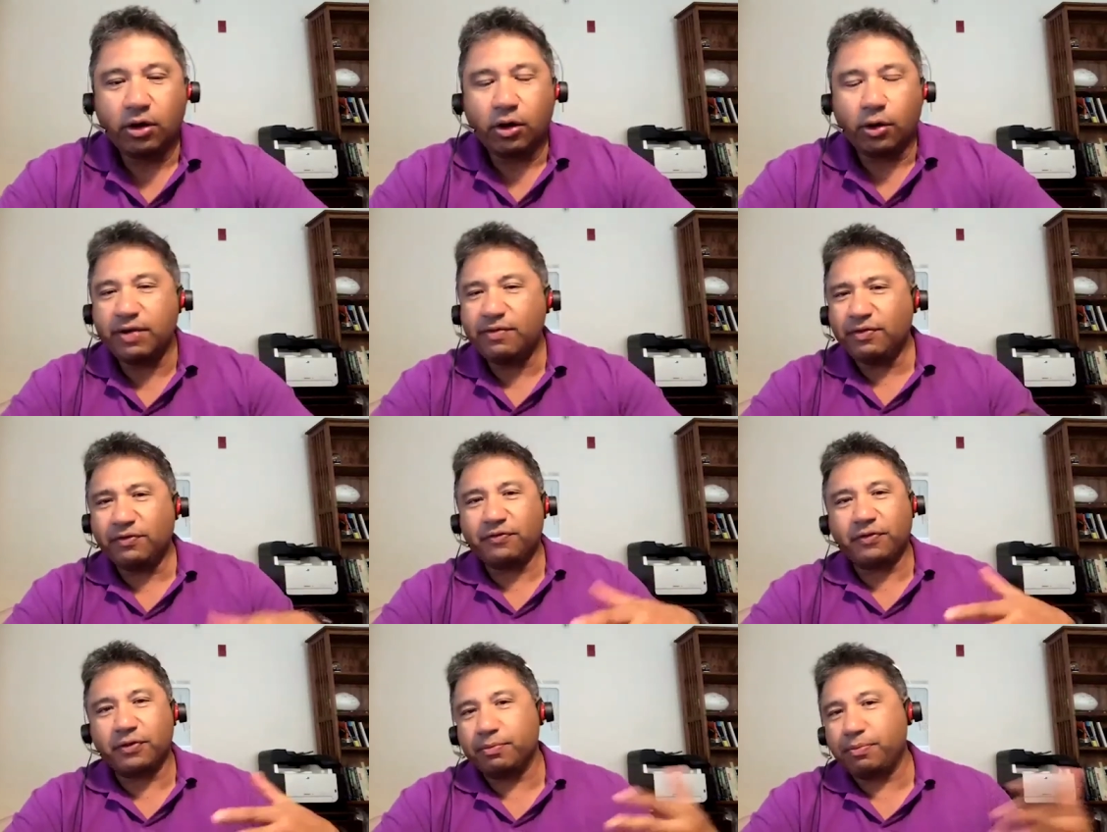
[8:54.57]
or even
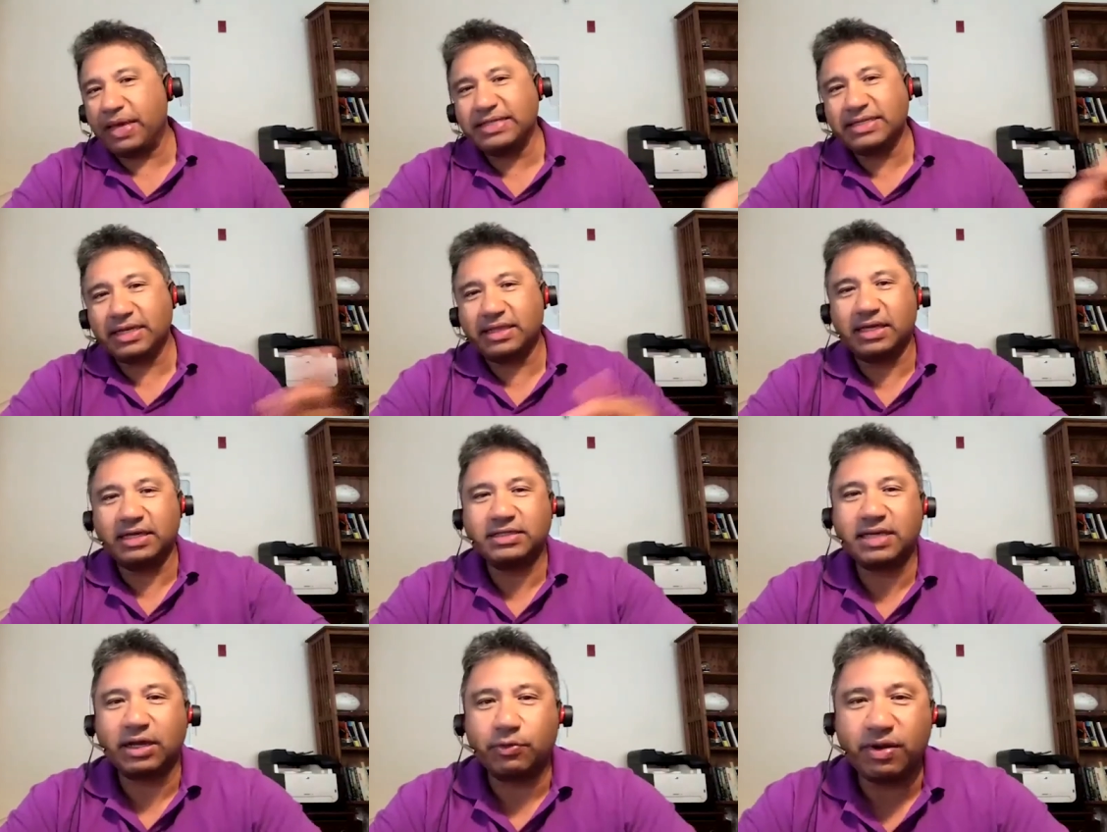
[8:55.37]
for basic
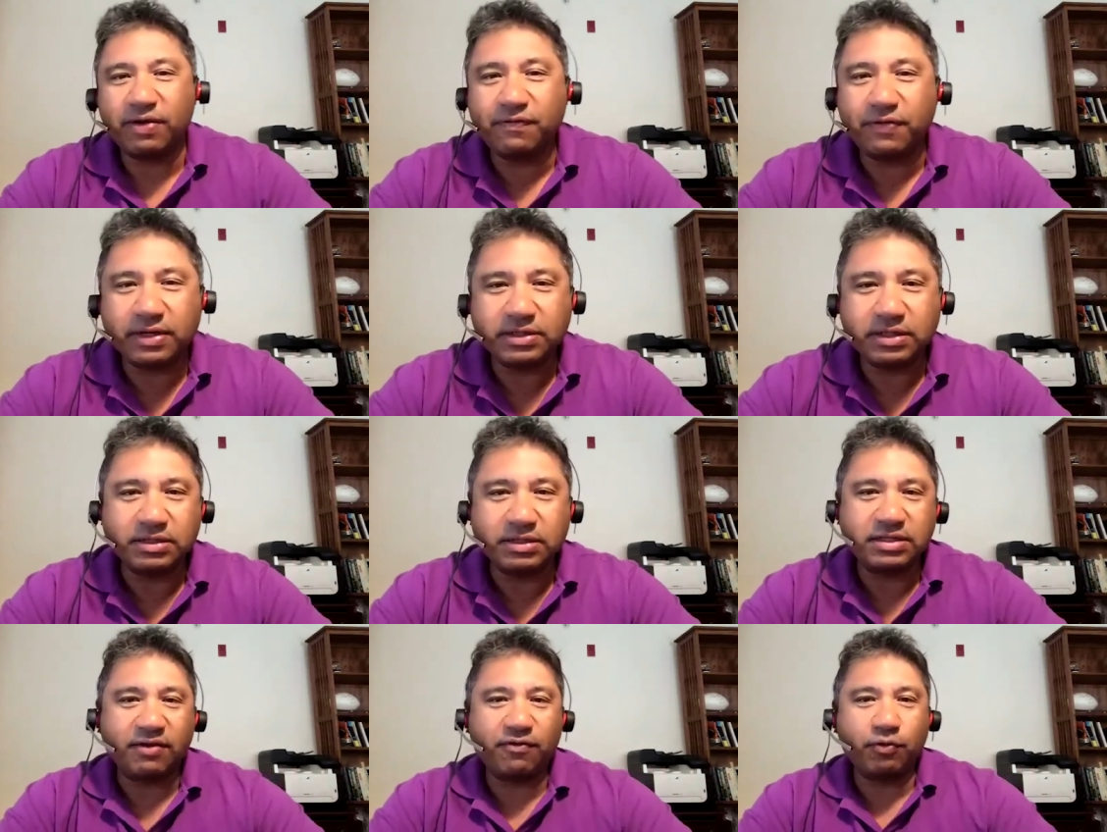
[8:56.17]
things like refunds
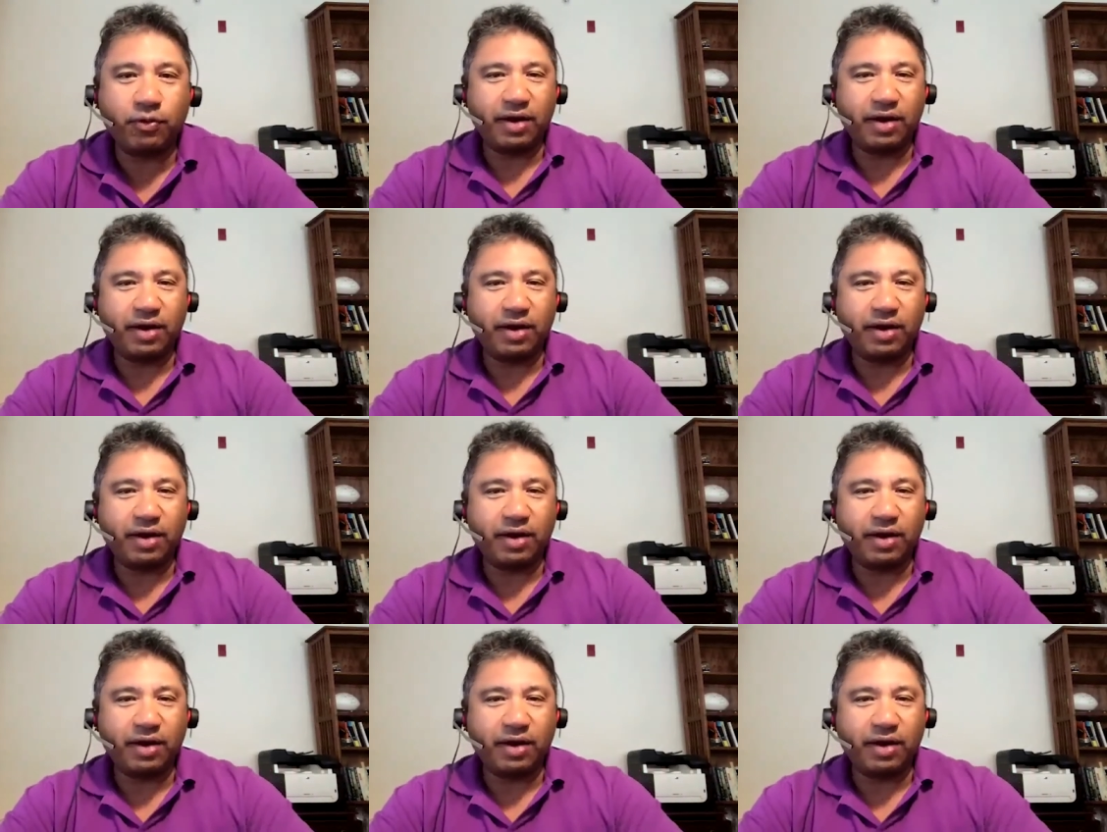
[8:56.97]
and stuff.